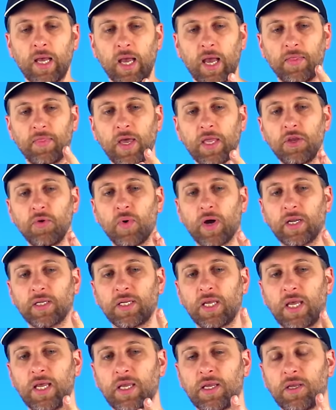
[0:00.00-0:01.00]
And then you want
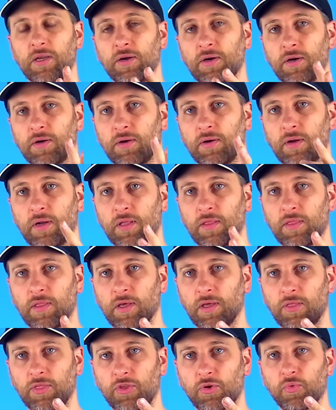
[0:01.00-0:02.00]
to take your,
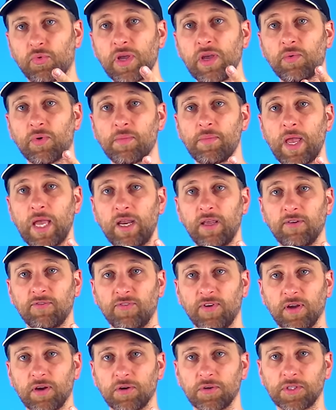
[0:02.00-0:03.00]
the three remaining
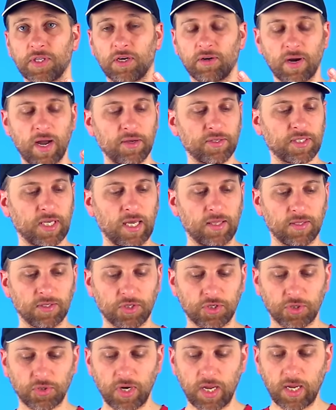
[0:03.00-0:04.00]
fingers that are outside the
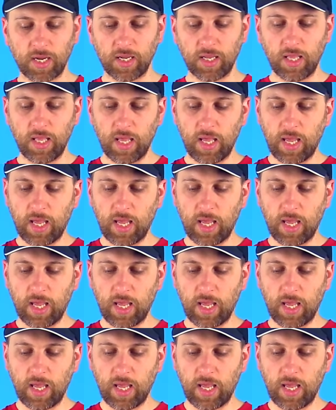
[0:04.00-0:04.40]
string,